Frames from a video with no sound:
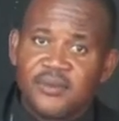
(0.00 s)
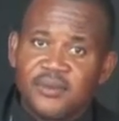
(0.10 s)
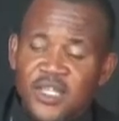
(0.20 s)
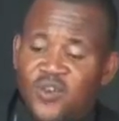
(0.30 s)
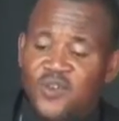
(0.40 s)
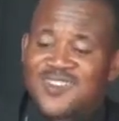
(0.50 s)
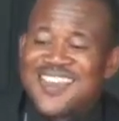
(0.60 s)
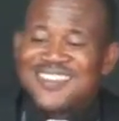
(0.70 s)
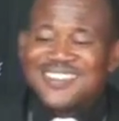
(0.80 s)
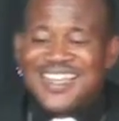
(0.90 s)
So
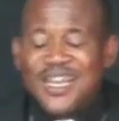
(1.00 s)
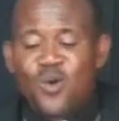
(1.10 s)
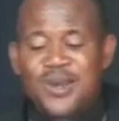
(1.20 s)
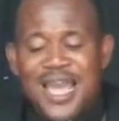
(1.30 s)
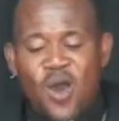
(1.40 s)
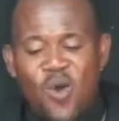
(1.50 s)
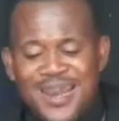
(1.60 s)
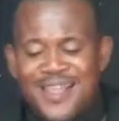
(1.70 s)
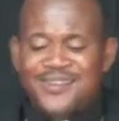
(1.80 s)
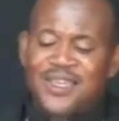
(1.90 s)
since they know that
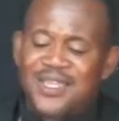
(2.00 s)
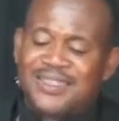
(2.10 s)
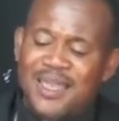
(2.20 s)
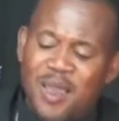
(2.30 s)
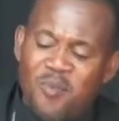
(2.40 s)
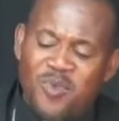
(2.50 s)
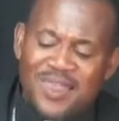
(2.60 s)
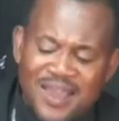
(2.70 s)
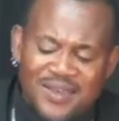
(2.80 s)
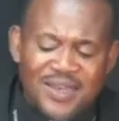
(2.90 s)
honesty
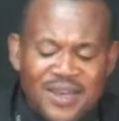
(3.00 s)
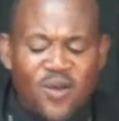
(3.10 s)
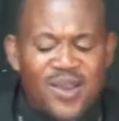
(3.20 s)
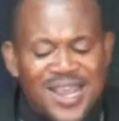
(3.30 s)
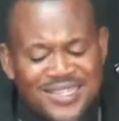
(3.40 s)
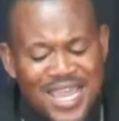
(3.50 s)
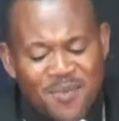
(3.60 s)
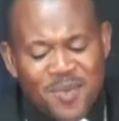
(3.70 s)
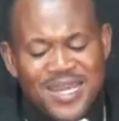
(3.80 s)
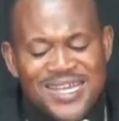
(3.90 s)
takes longer time,
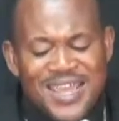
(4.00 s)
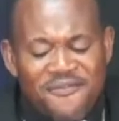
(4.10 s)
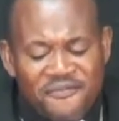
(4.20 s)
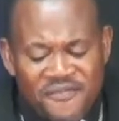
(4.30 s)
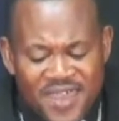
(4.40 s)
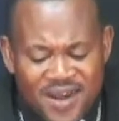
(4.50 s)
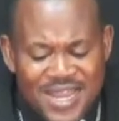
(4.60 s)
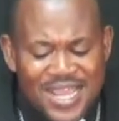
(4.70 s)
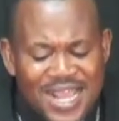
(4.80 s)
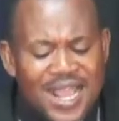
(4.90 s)
they feel they
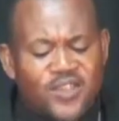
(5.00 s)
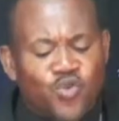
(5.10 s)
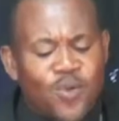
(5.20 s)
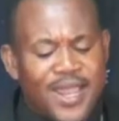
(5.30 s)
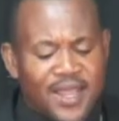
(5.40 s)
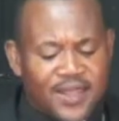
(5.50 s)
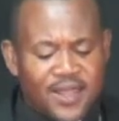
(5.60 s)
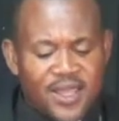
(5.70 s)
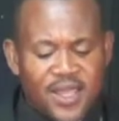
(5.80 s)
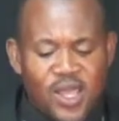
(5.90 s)
can't wait
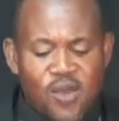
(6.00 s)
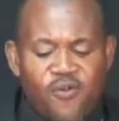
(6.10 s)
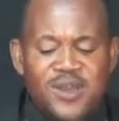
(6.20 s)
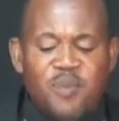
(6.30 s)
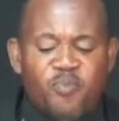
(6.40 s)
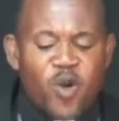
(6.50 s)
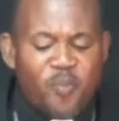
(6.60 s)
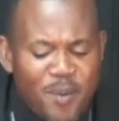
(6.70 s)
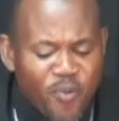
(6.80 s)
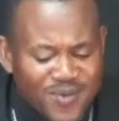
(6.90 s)
for the proper
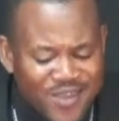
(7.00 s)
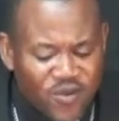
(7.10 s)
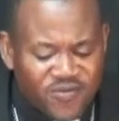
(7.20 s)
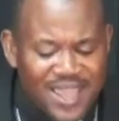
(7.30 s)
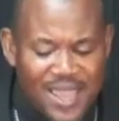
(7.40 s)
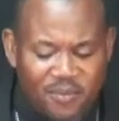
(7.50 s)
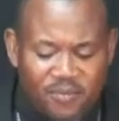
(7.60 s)
process of time.